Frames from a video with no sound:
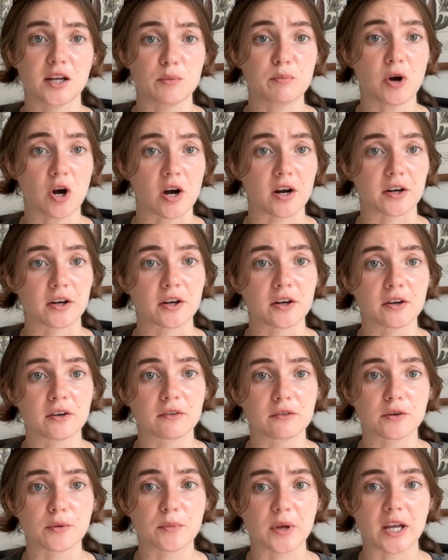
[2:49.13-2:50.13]
Potter
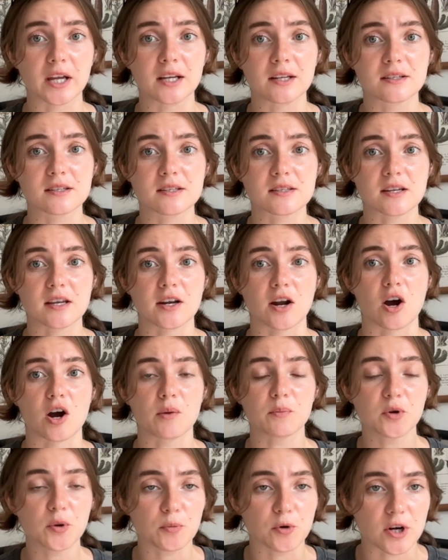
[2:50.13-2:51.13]
remains an
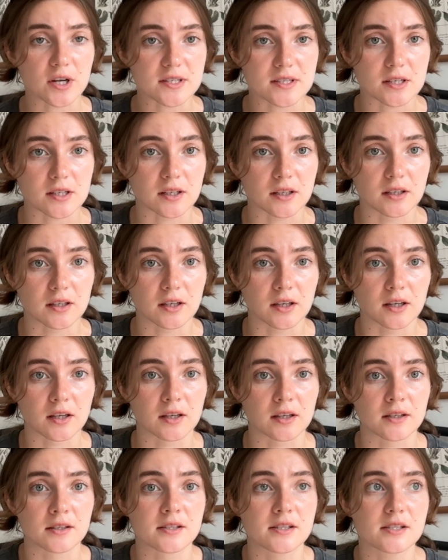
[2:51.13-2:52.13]
omnipresent
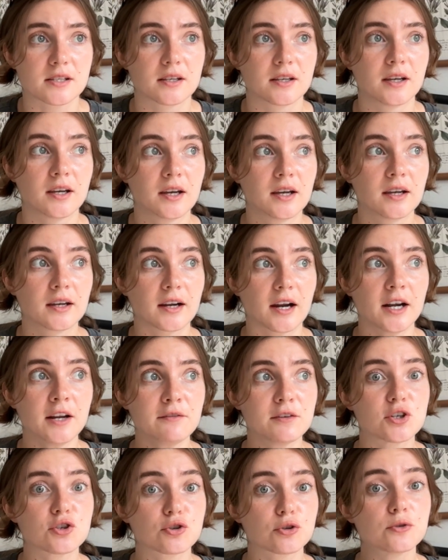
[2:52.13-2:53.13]
and kind of
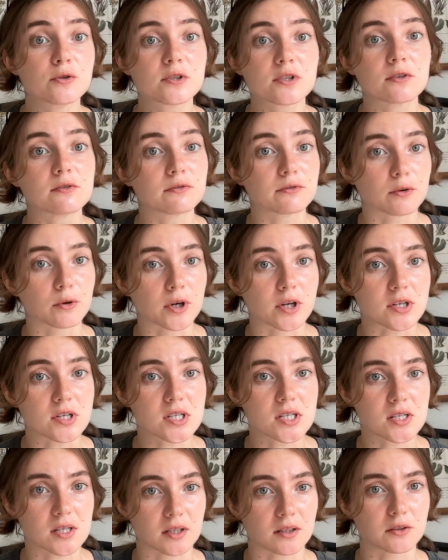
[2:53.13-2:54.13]
intrusive
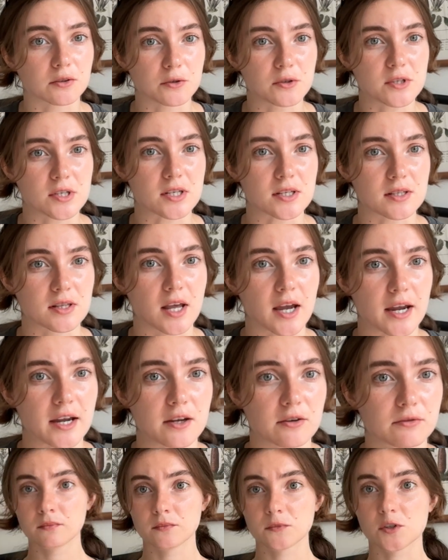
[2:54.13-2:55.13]
force in Lucy's
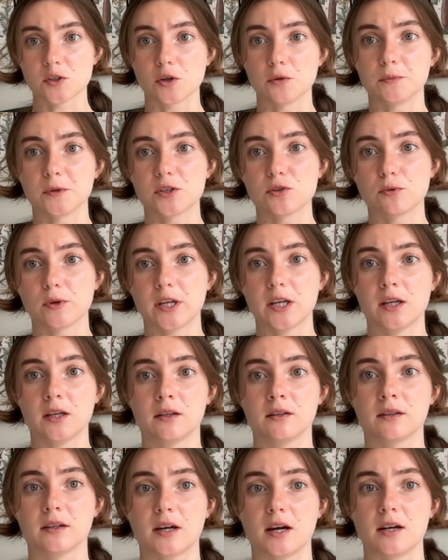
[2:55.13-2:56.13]
life. So
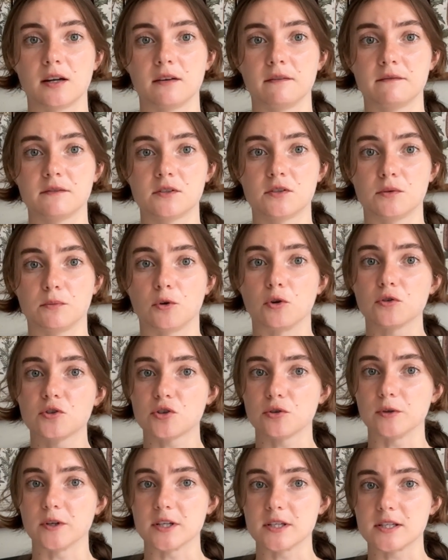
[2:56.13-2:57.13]
between kind of
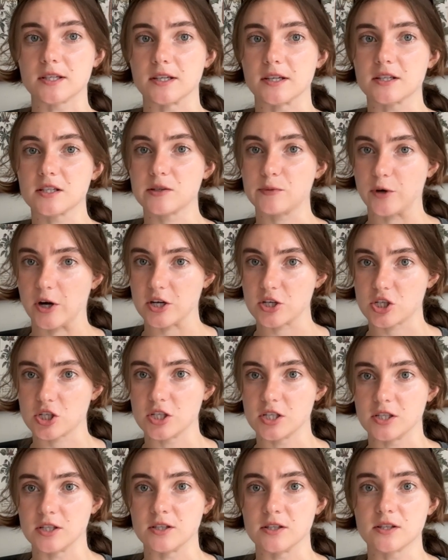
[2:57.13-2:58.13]
tumultuous
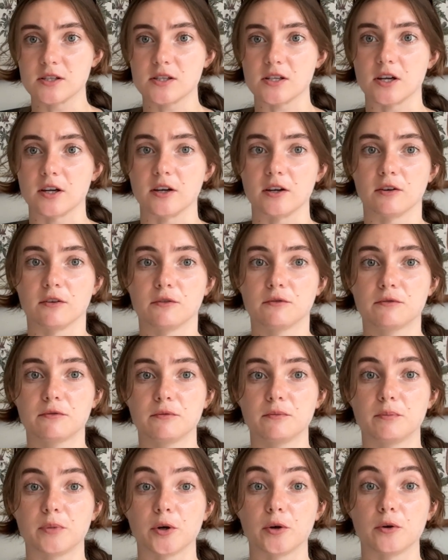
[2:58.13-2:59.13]
expressions of
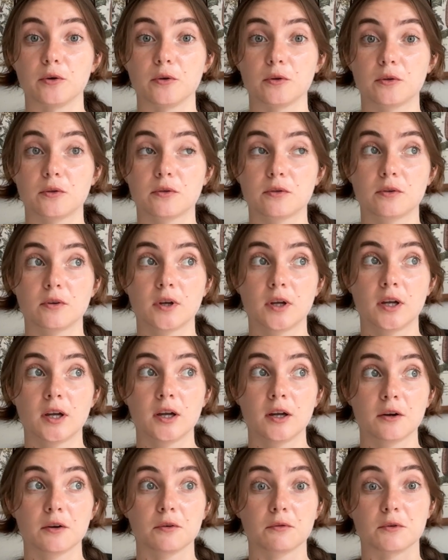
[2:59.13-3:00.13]
both
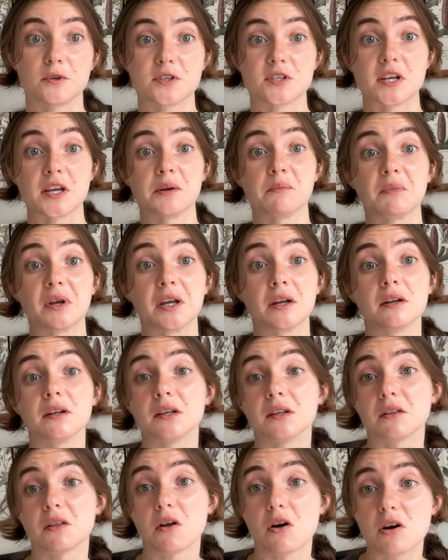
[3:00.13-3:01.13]
resentment
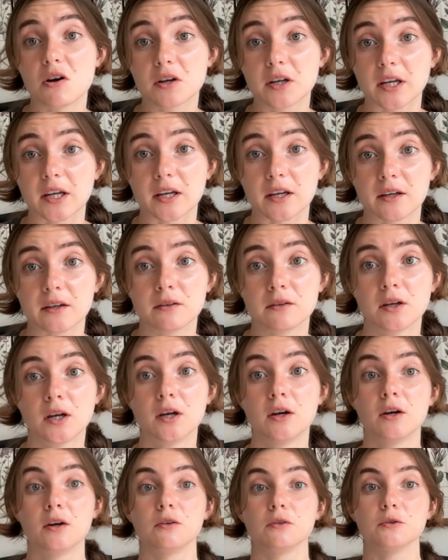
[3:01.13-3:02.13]
and longing,
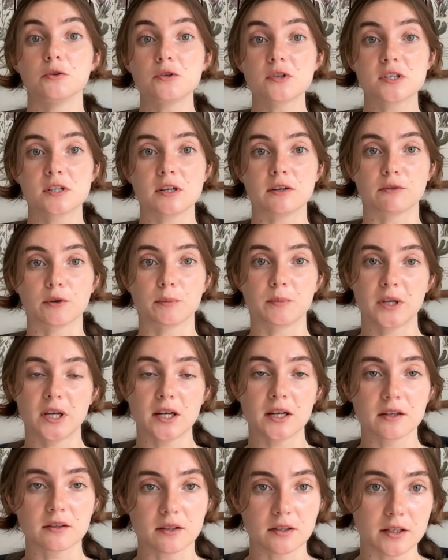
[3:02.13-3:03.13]
Lucy
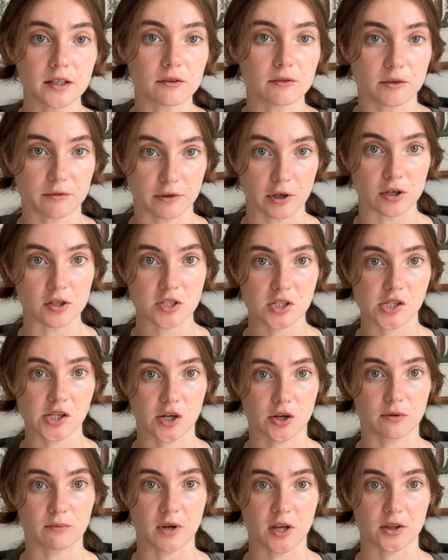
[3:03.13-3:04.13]
repeatedly refers to
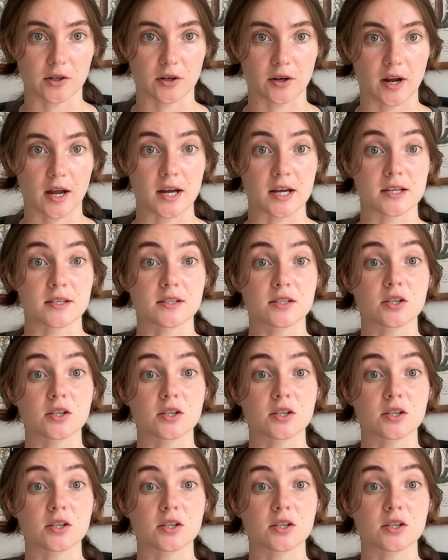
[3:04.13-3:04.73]
her mother as